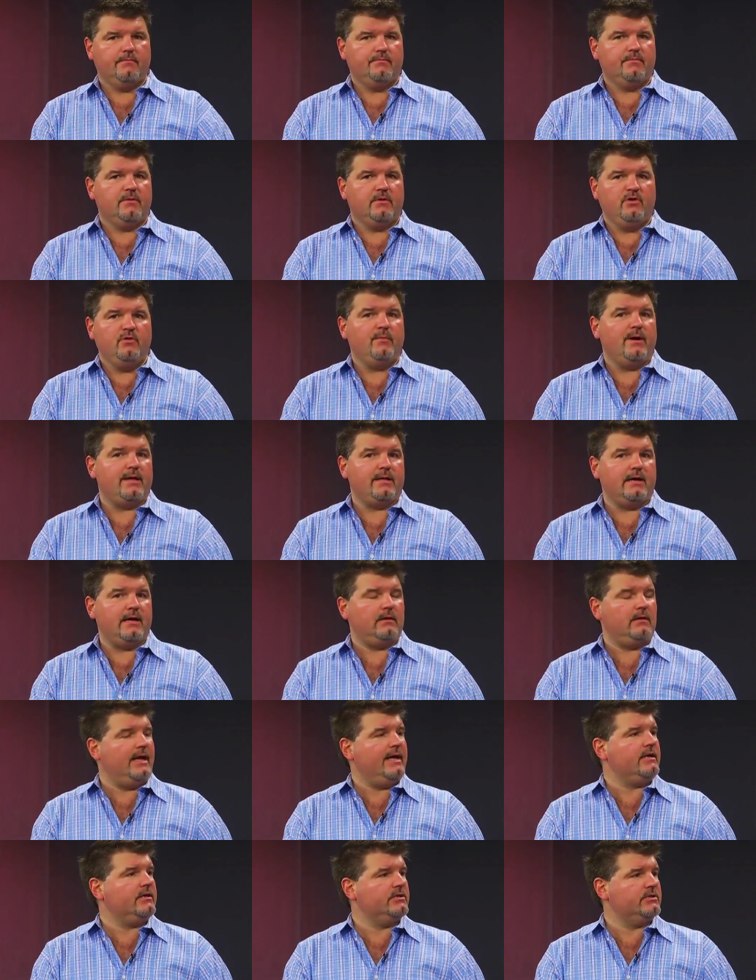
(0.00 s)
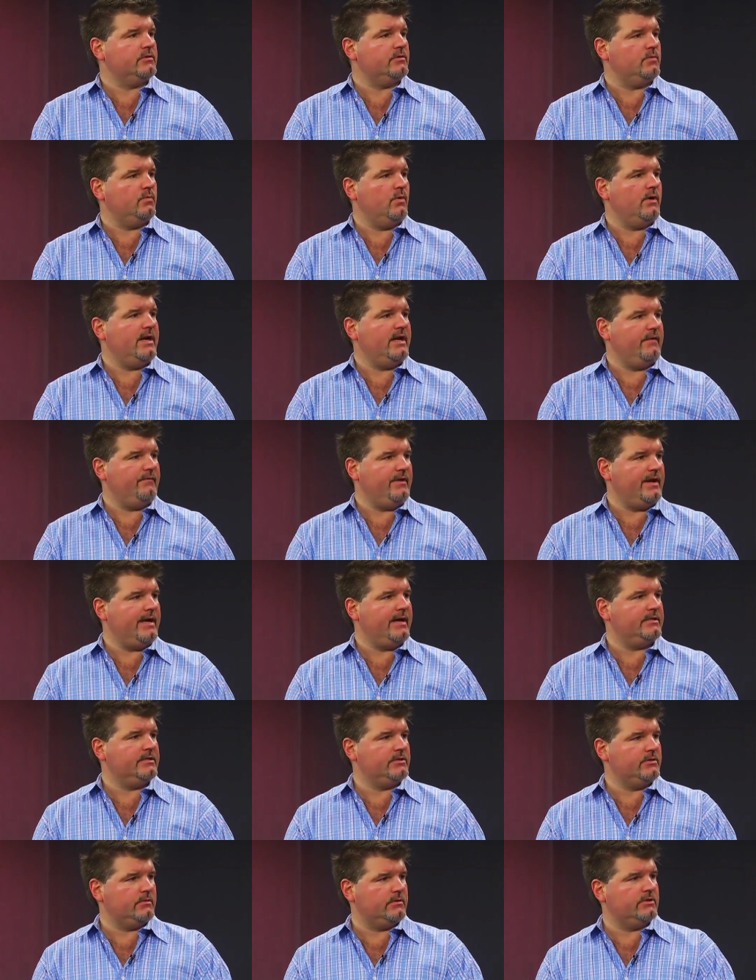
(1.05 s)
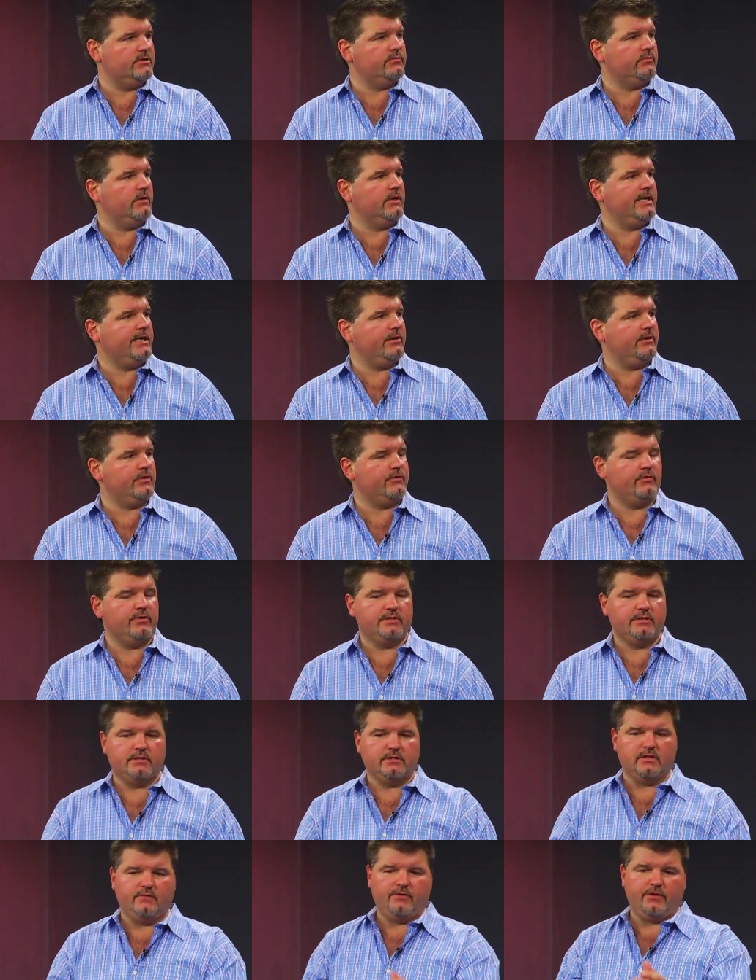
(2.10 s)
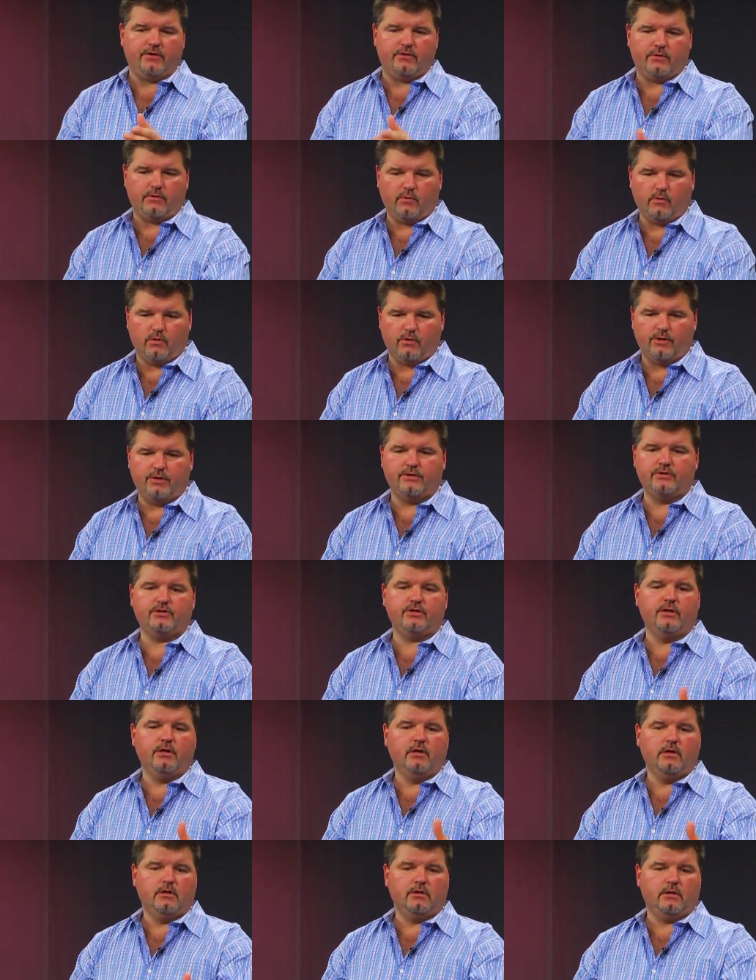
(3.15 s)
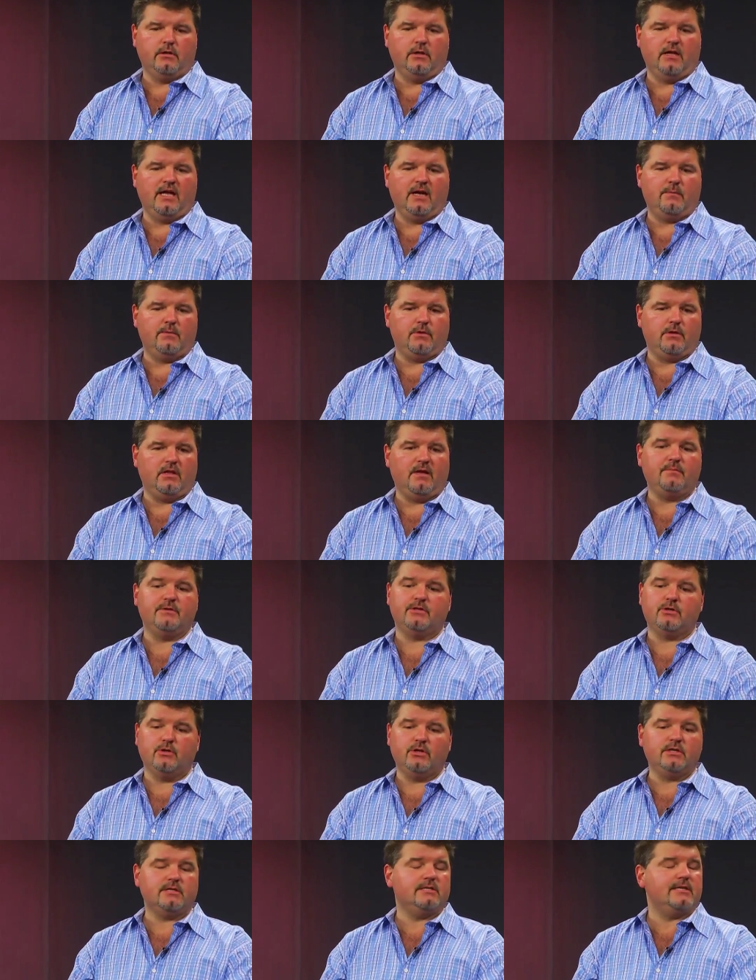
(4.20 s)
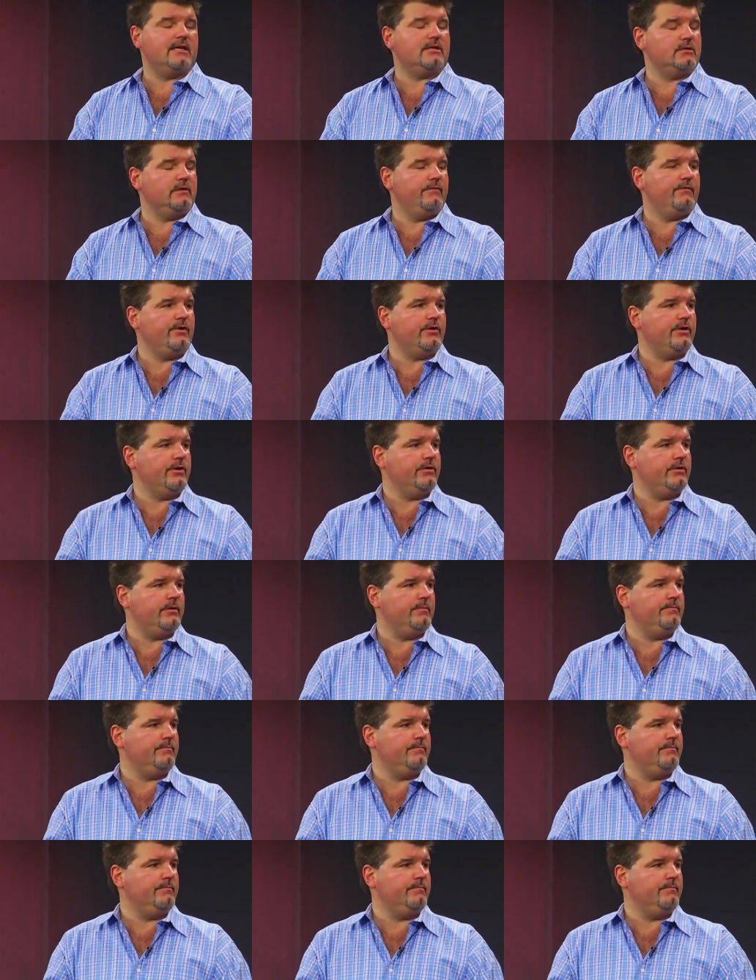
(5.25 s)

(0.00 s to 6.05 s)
you might not like a certain wine if it has certain strong characteristics exactly. of either the orange, the lime, or the lemon. So this is actually a very good